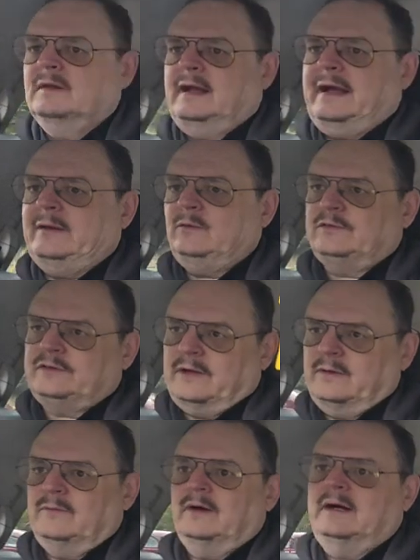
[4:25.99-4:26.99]
And
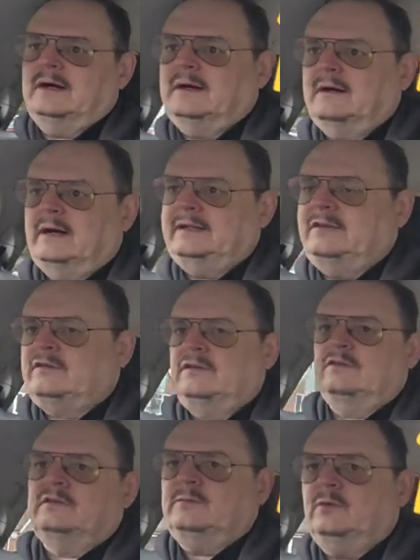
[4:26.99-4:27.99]
also, I need to
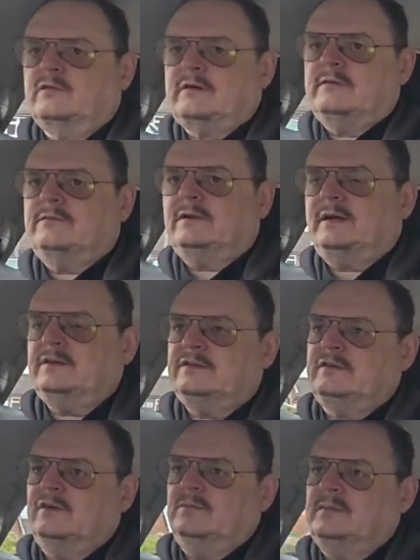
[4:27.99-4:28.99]
do some more drone flights
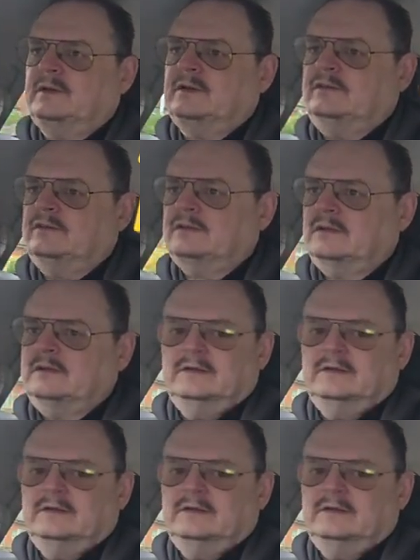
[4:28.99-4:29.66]
soon because